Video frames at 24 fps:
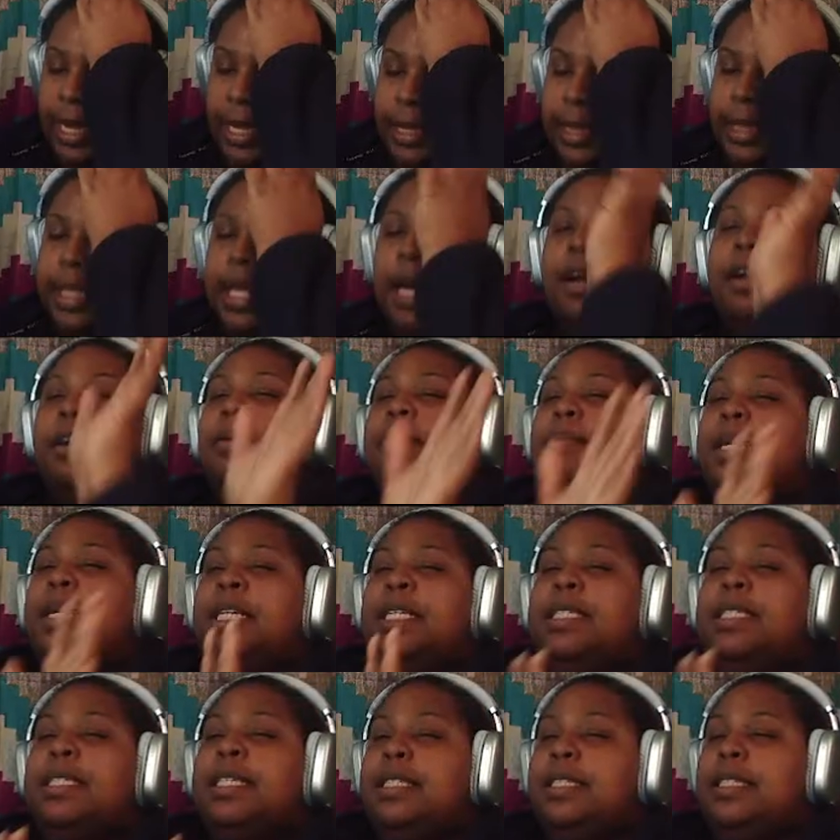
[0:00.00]
that all
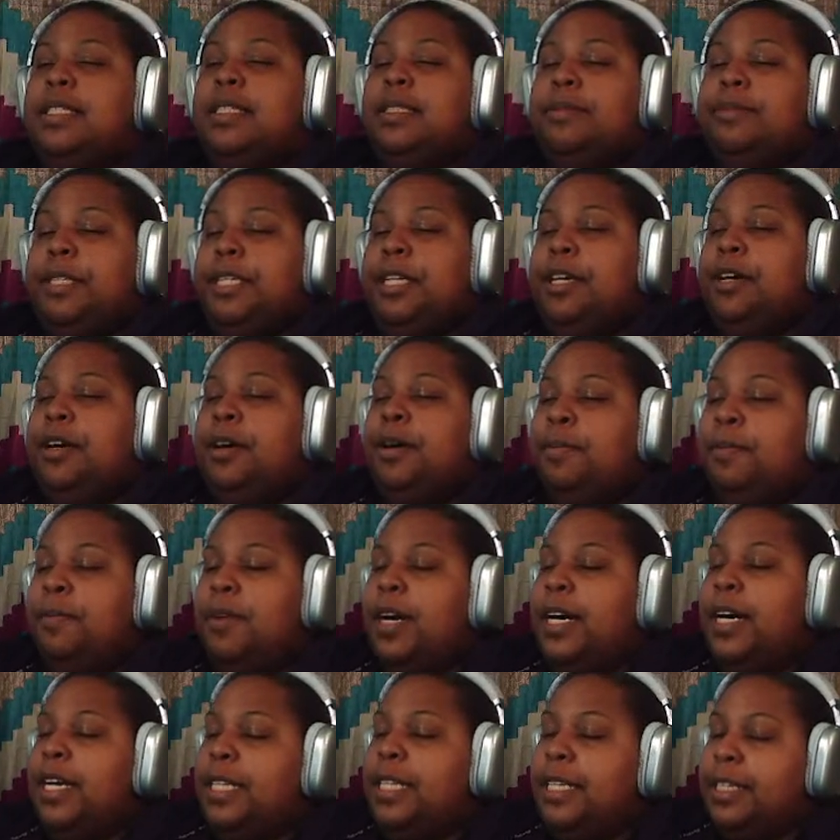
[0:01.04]
makes sense to me on
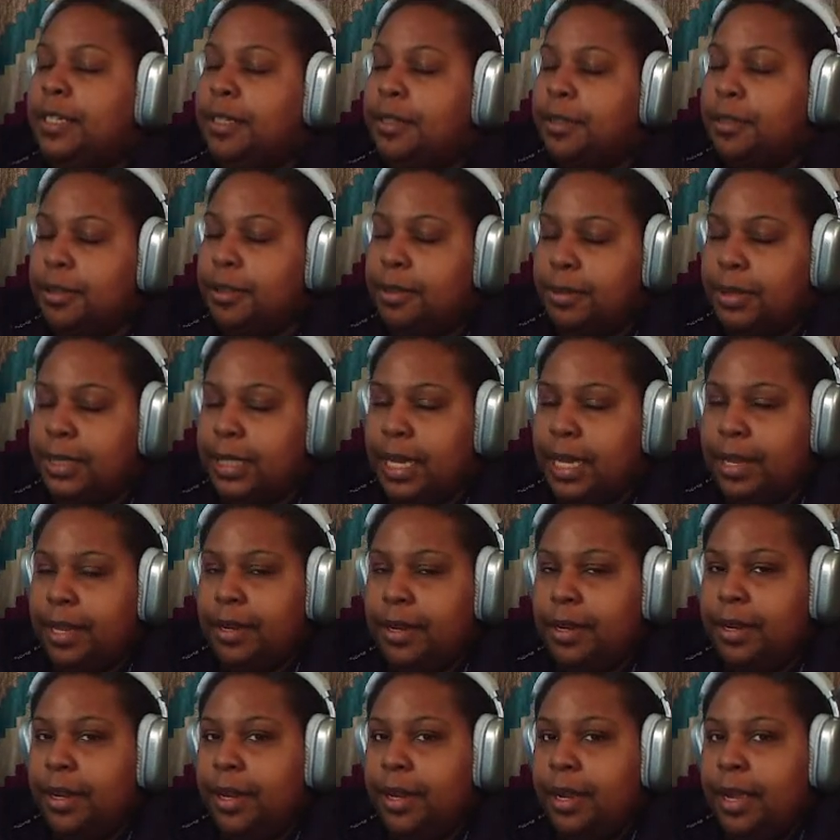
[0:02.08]
why they're grouped
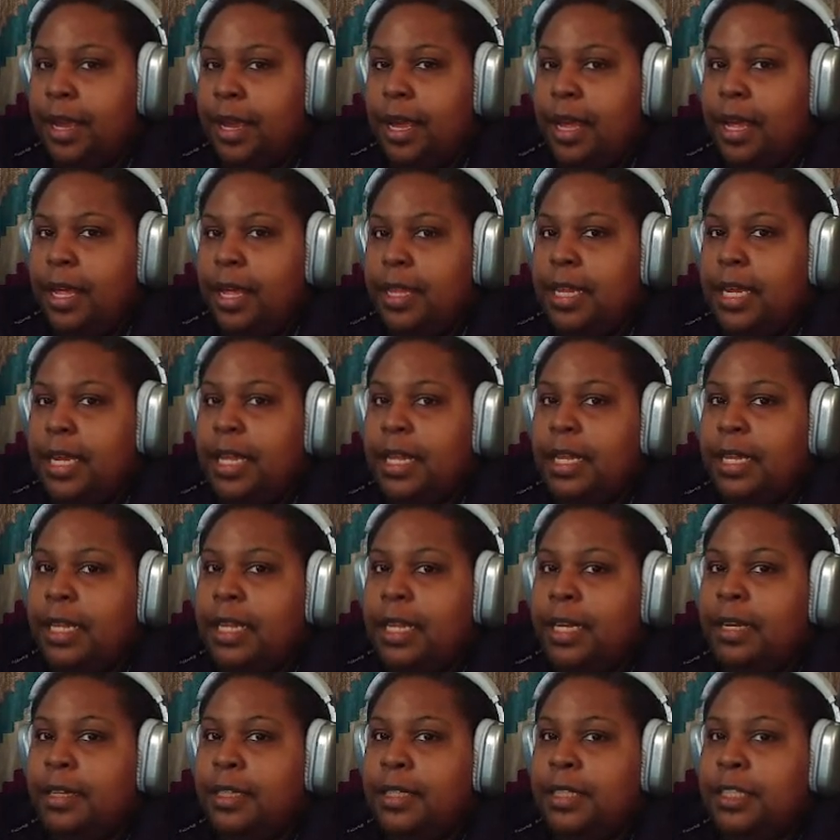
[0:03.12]
together. They
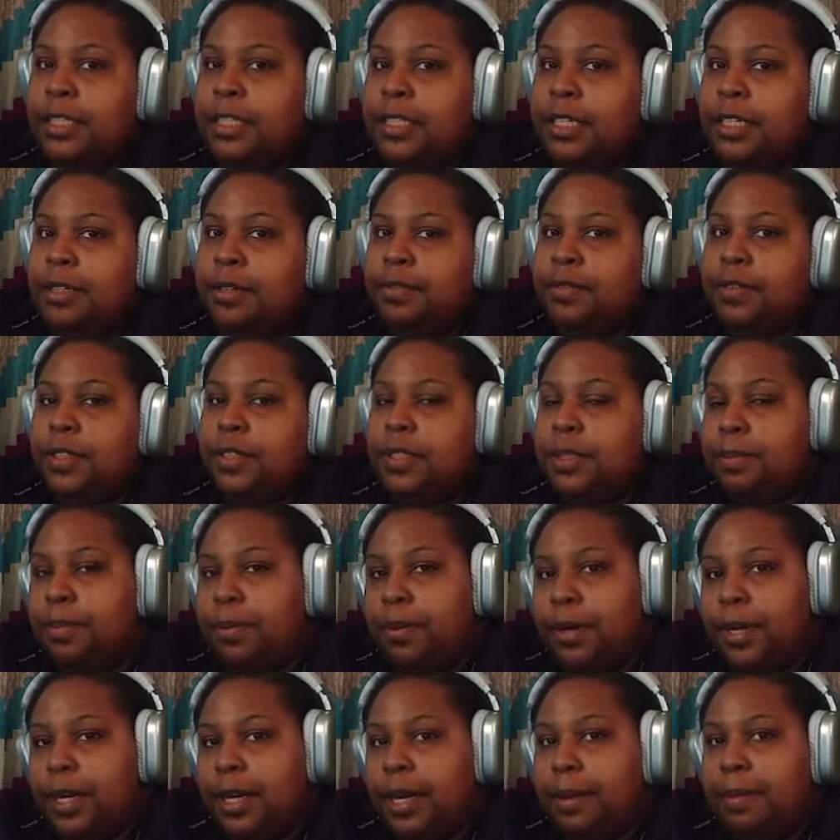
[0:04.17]
lean on each other for
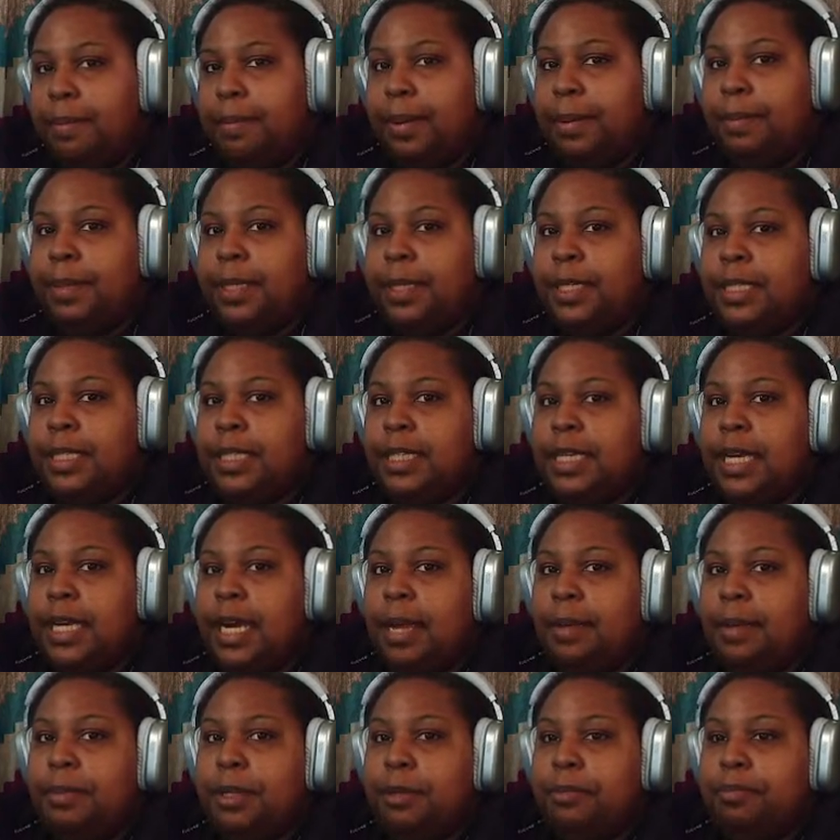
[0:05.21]
support, but most of the
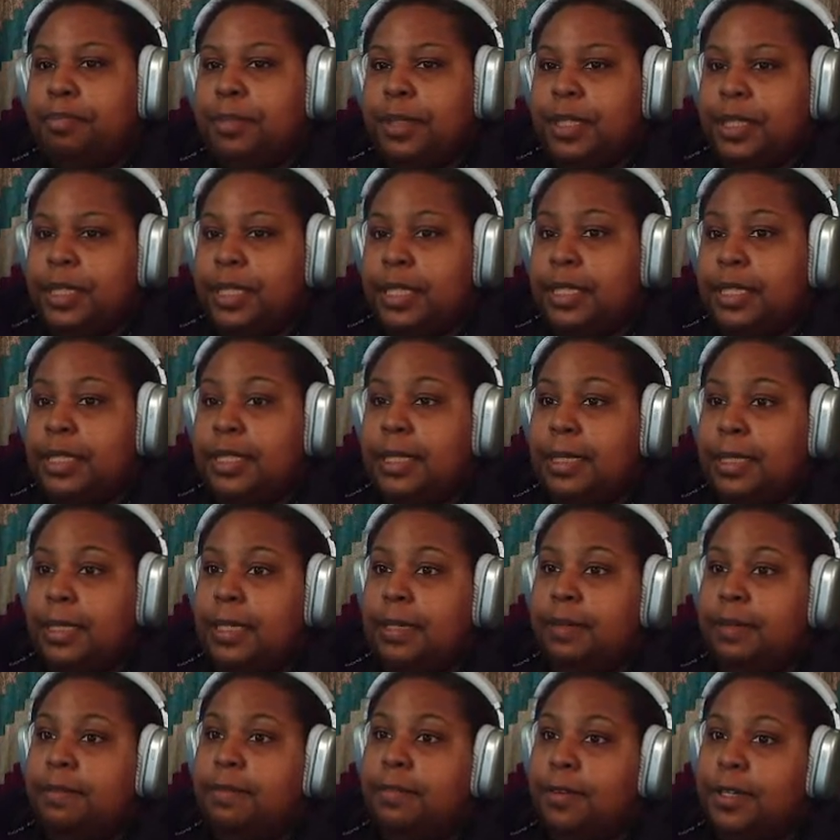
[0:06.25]
time they're building
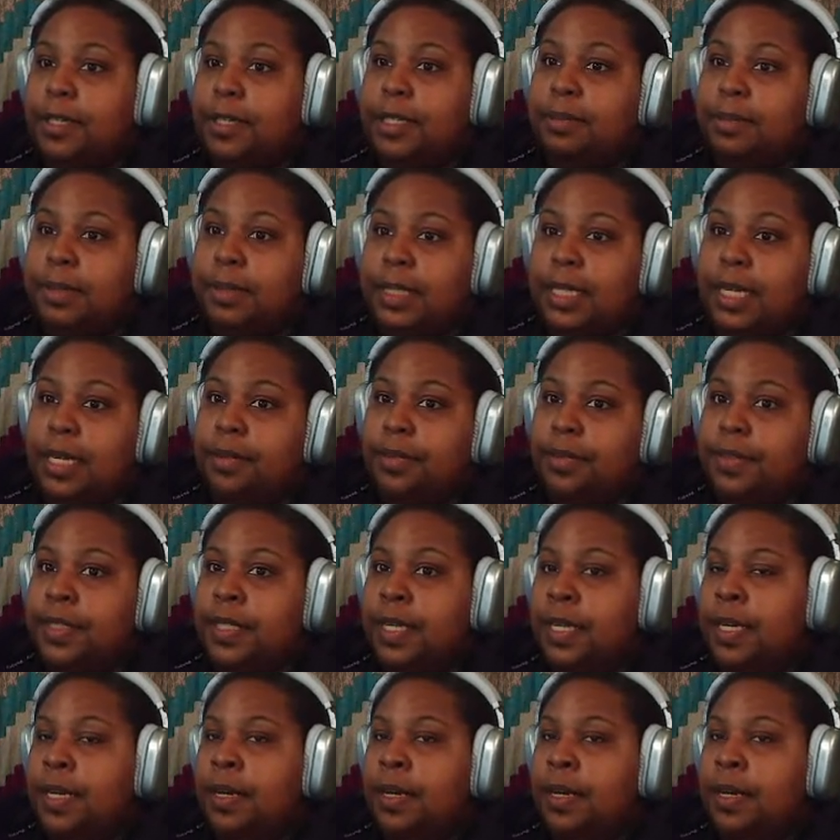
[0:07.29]
something for themselves.